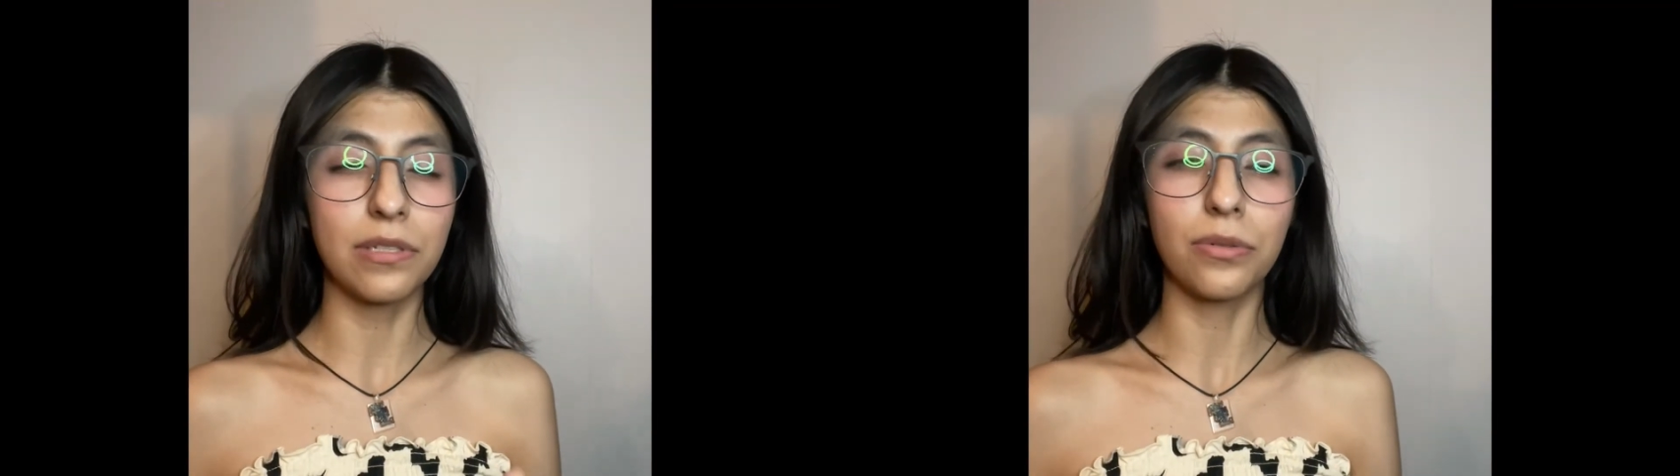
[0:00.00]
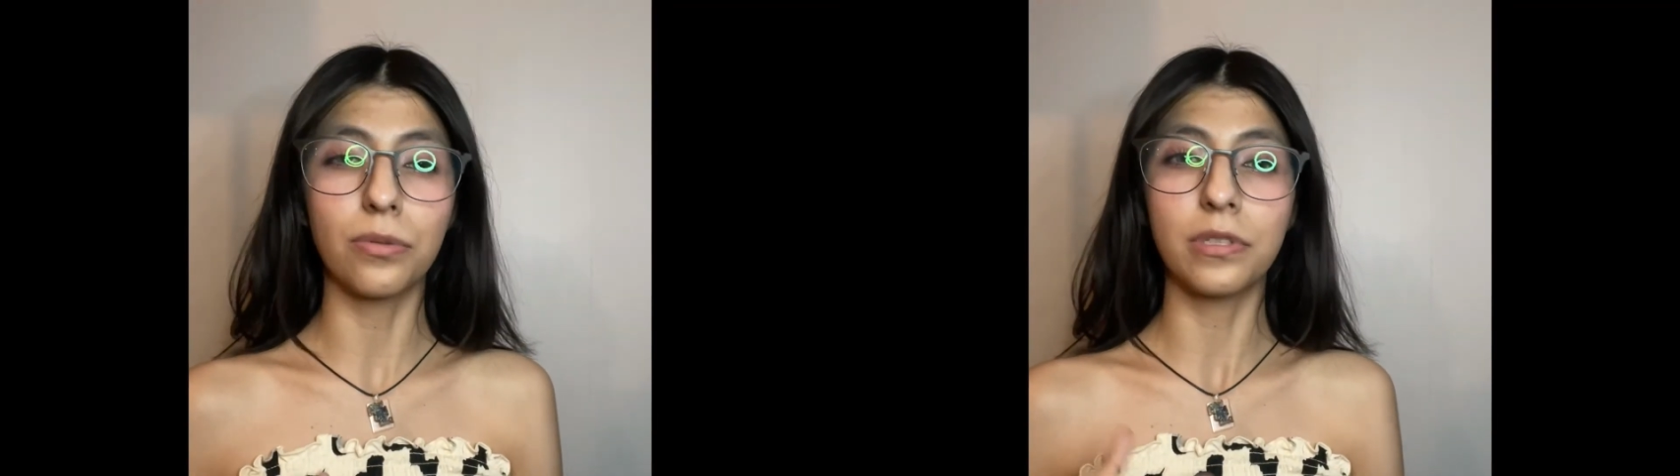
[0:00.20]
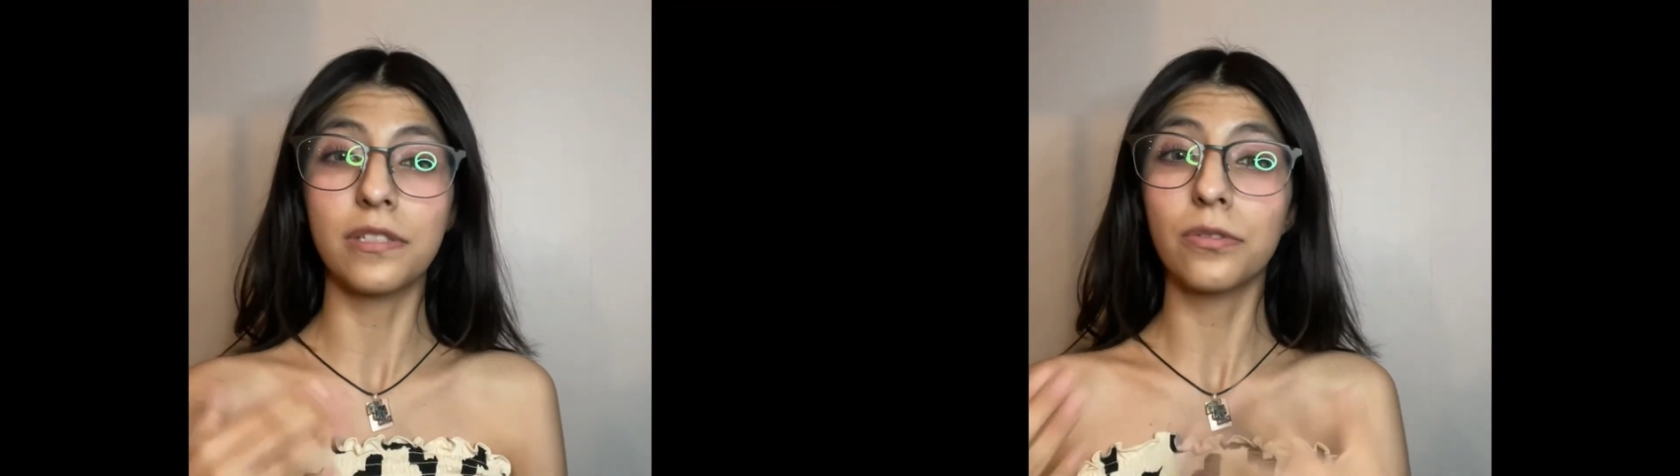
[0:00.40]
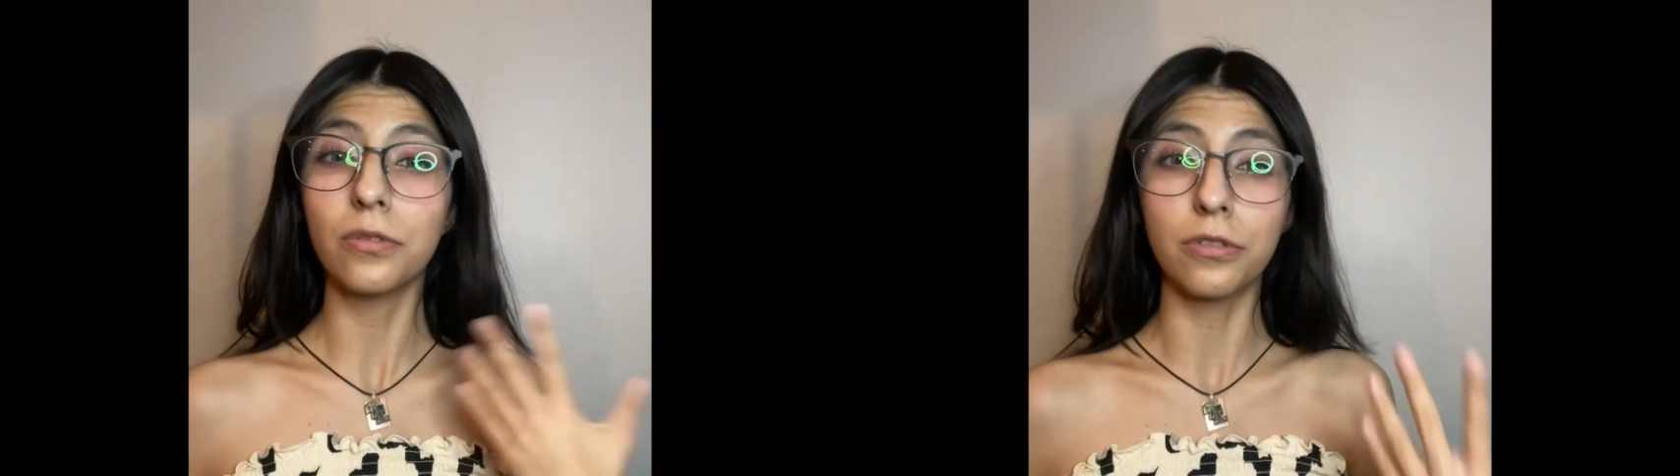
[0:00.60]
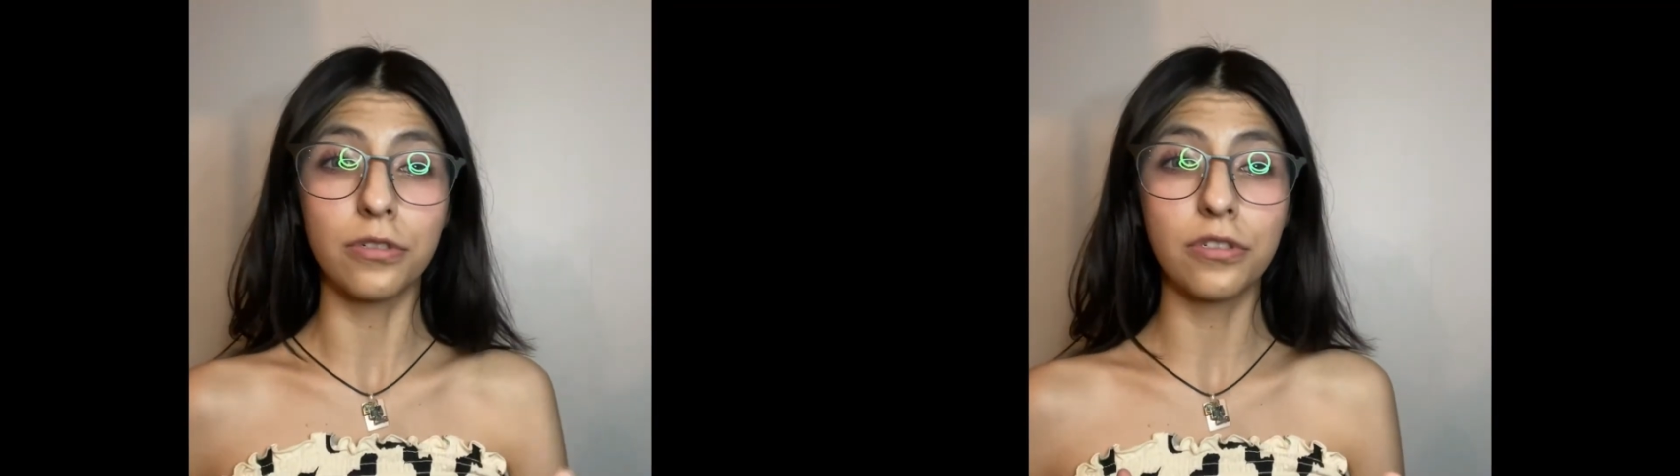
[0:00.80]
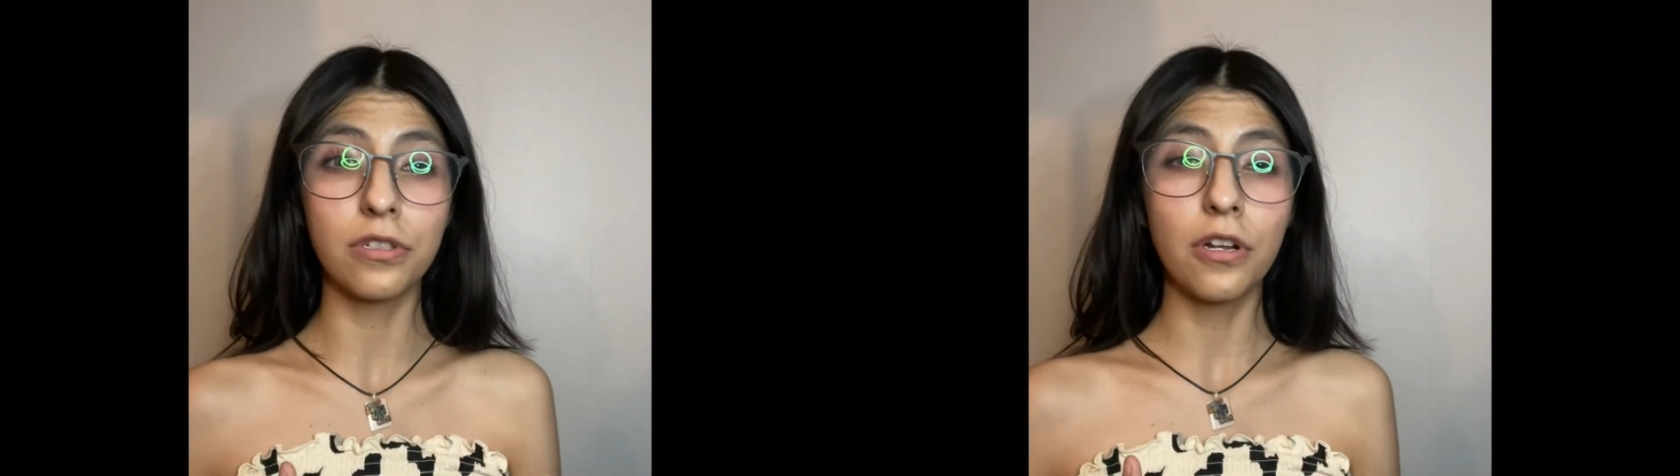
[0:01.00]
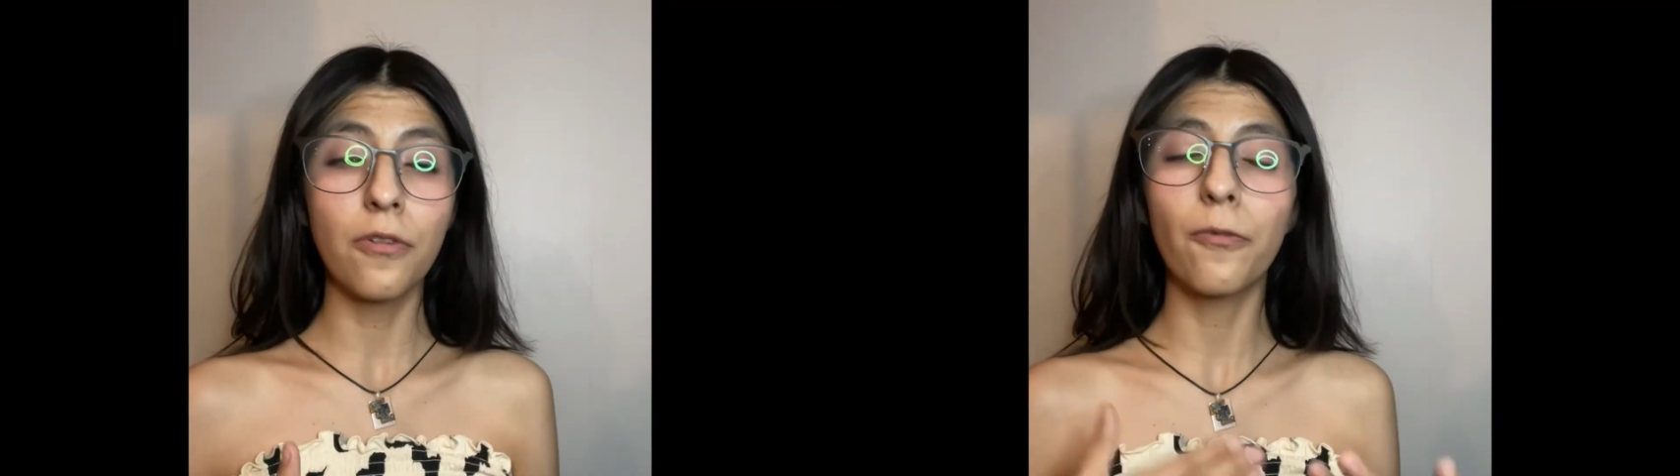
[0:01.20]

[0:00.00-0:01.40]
so the soldiers